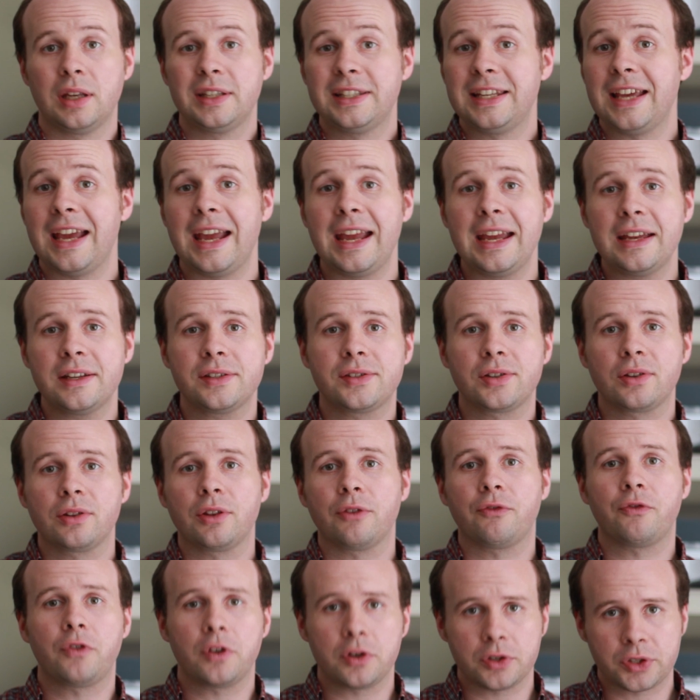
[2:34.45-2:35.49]
To answer
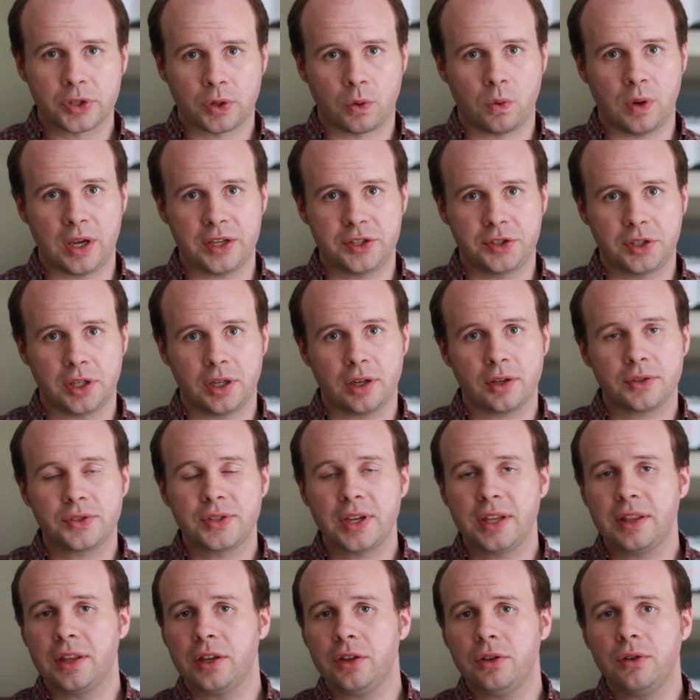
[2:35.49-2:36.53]
the first question, I'll
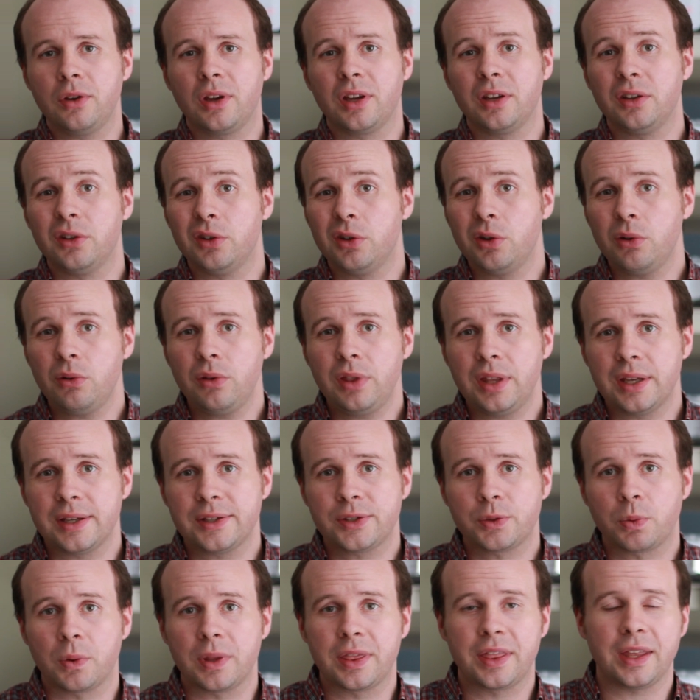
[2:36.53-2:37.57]
say that you can do
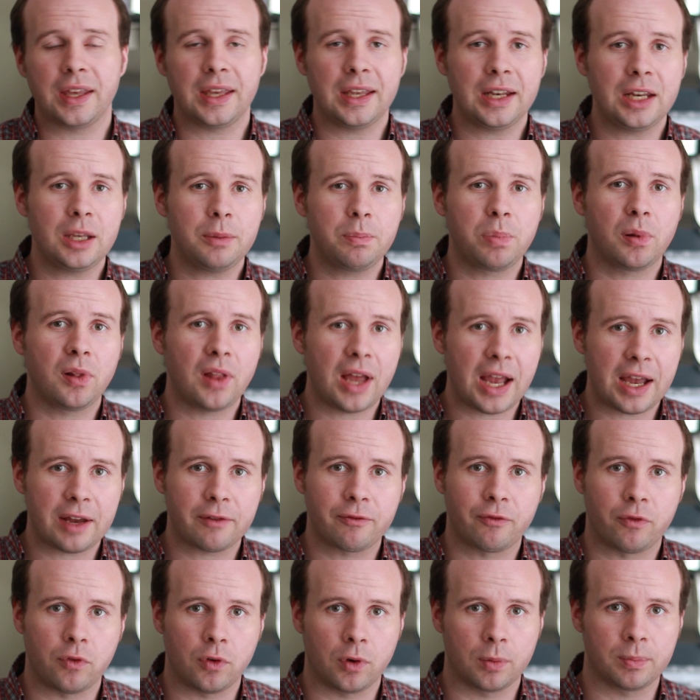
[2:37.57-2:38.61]
this with any
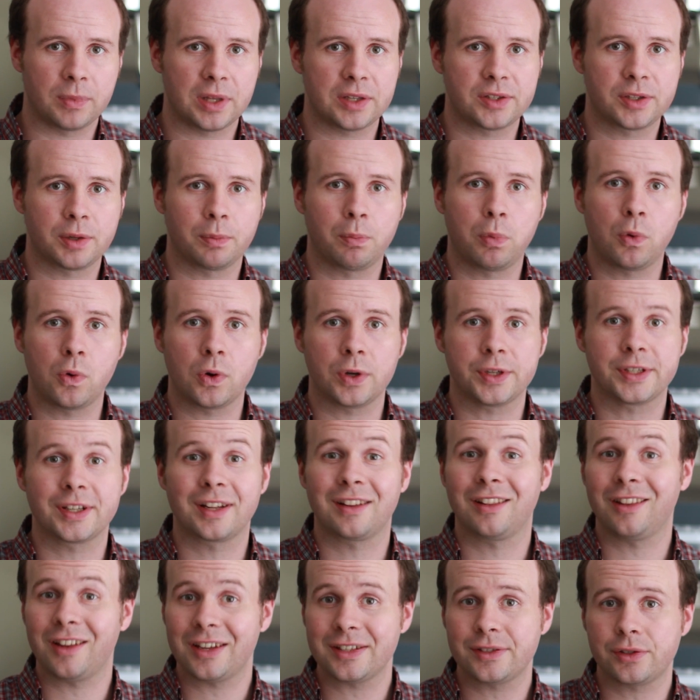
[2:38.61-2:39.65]
platform that supports
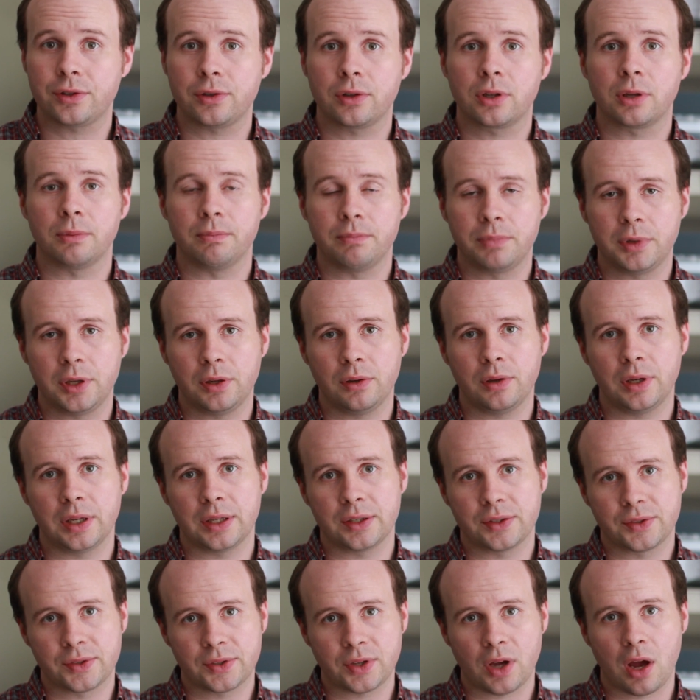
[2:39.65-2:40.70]
cluster
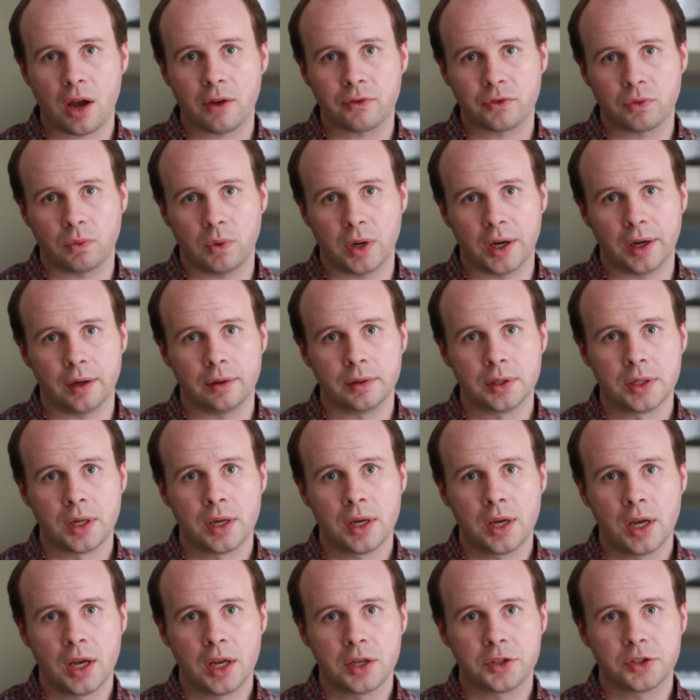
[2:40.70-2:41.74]
computing software.
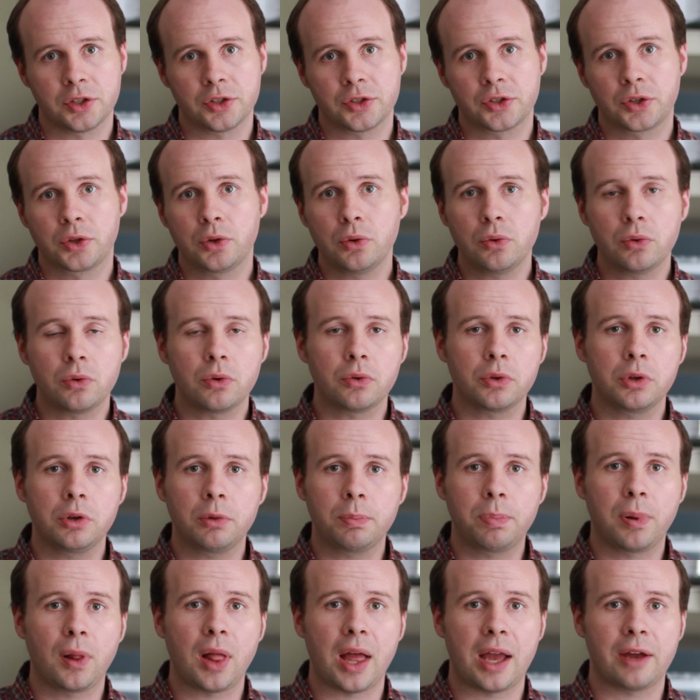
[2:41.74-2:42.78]
Just Google
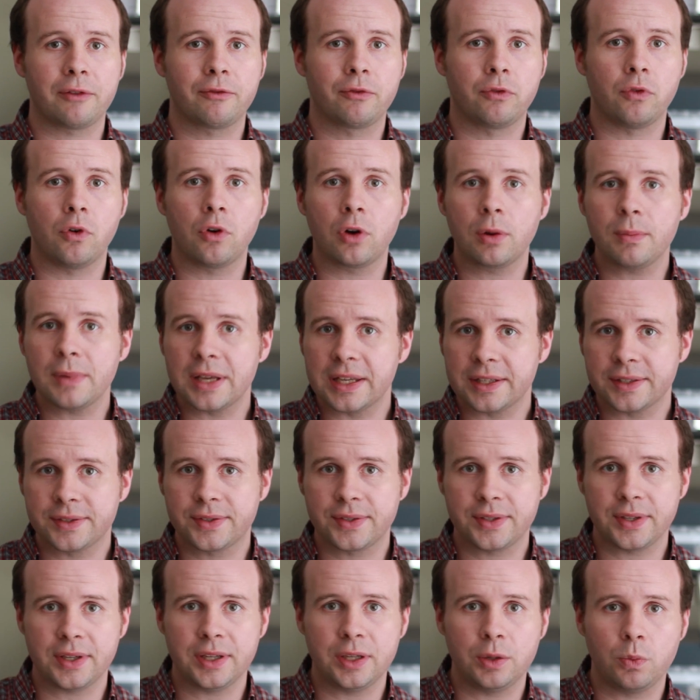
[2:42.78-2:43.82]
your platform and
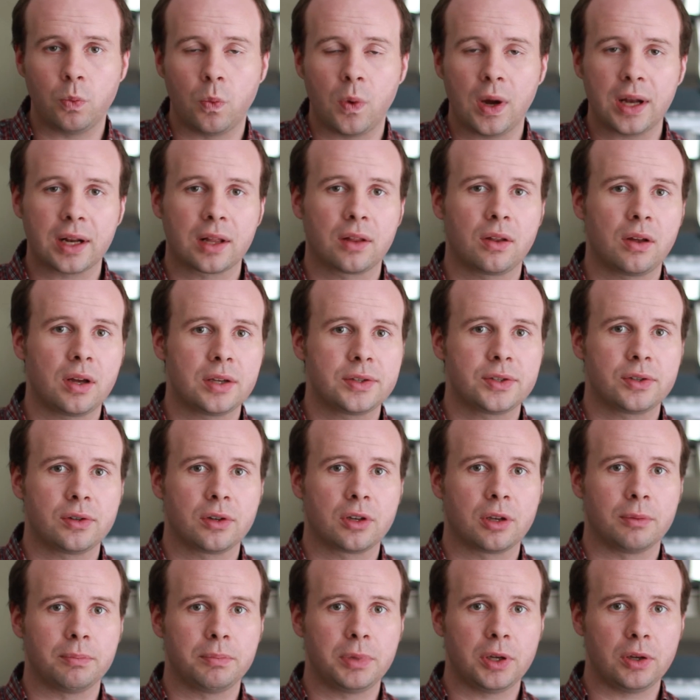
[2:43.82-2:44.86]
see what cluster
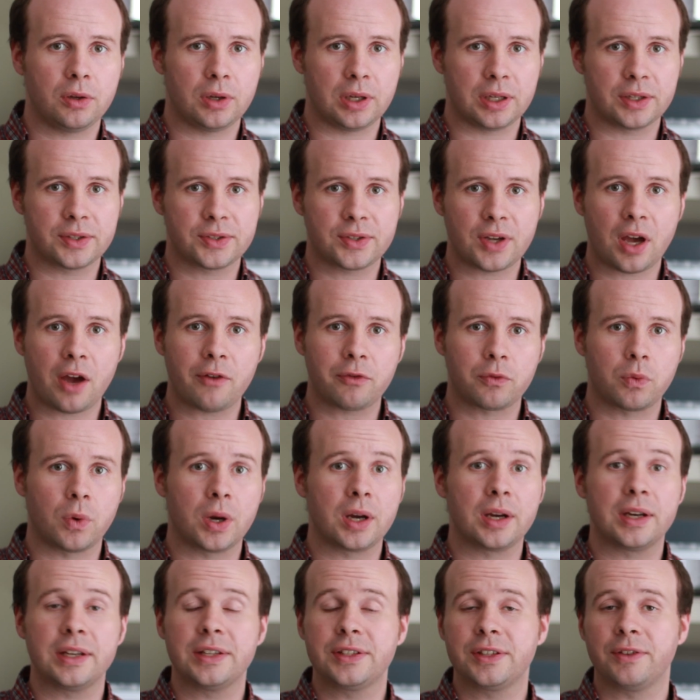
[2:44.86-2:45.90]
computing
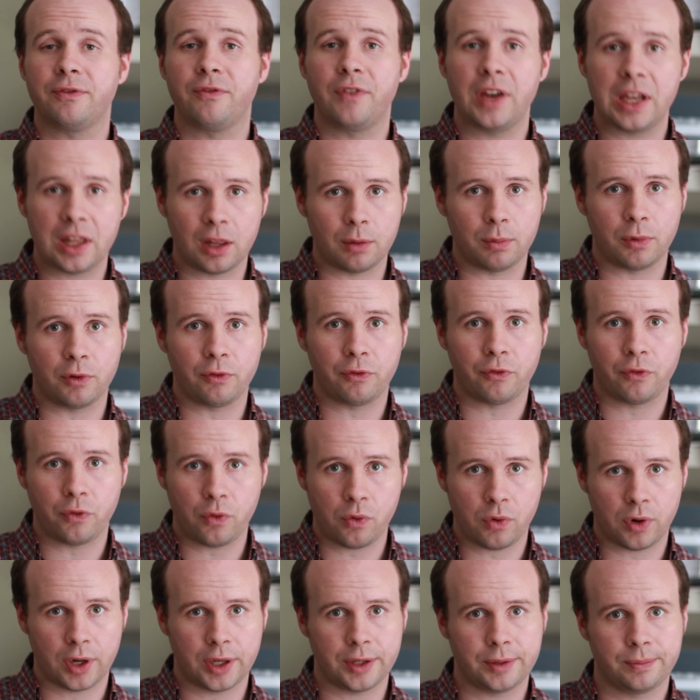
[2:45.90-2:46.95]
software is available
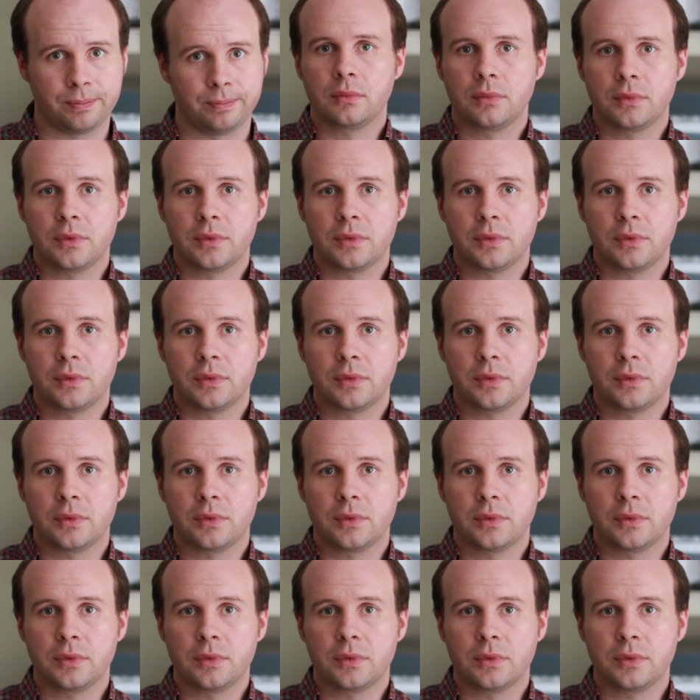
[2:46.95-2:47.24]
for it.